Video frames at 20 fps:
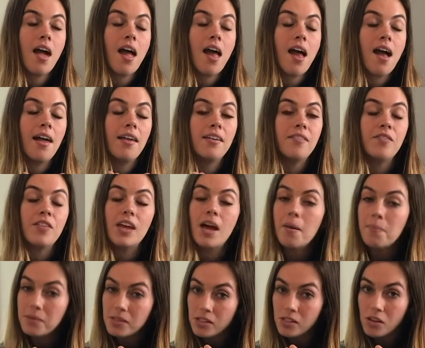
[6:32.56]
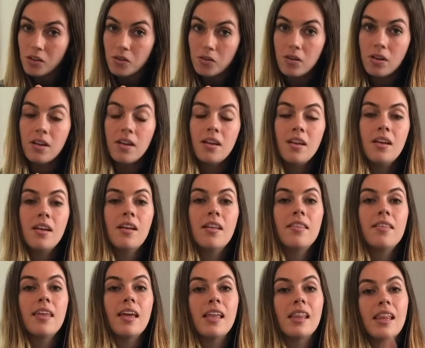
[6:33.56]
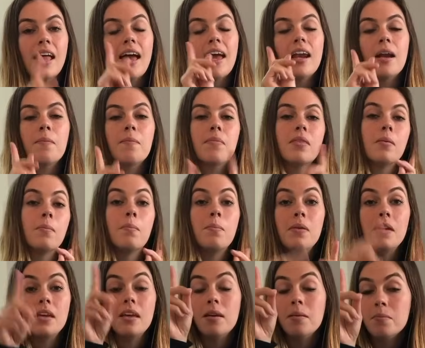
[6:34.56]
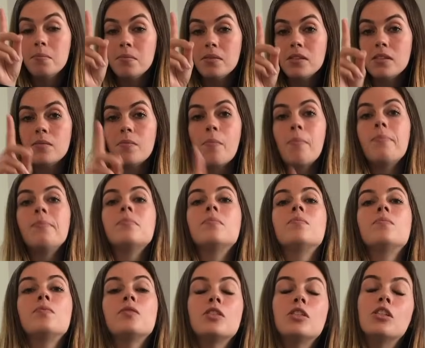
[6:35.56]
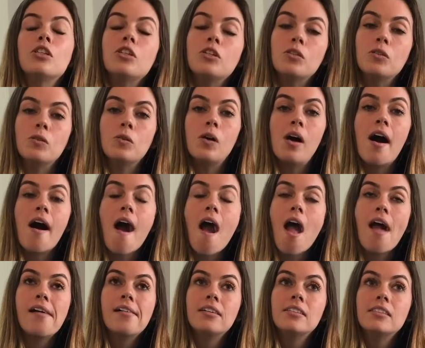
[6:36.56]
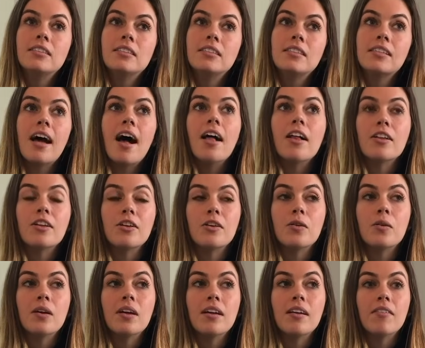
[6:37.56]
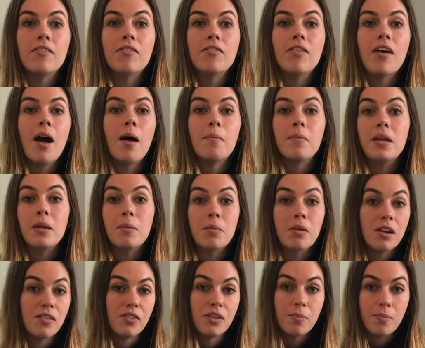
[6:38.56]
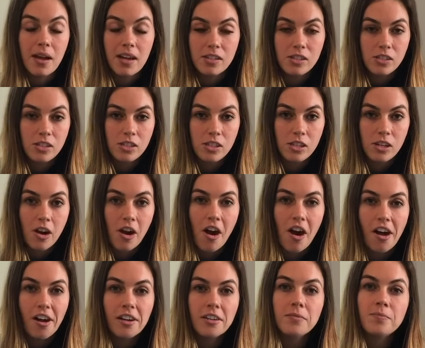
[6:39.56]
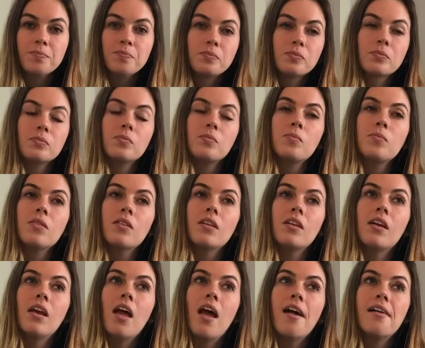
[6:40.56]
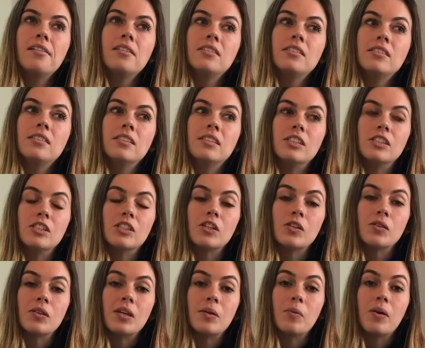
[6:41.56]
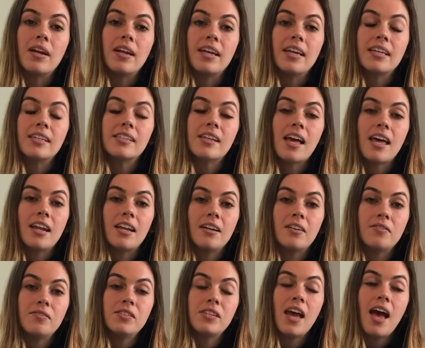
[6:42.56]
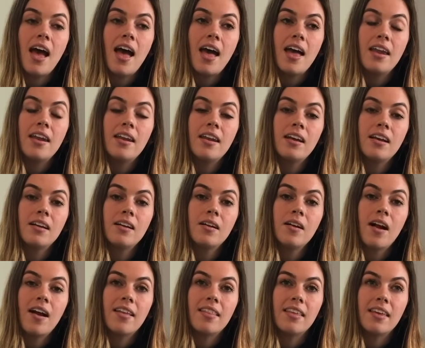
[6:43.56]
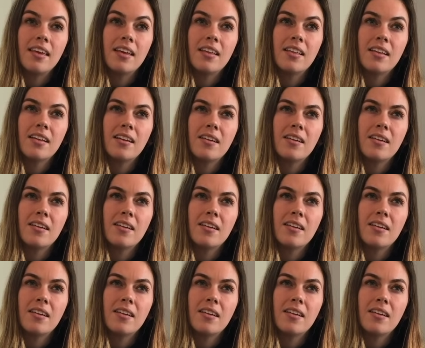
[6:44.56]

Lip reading: end of the episode, they light up the beams to tell you how many perfect matches there are. And so they want to get 10 out of 10. I think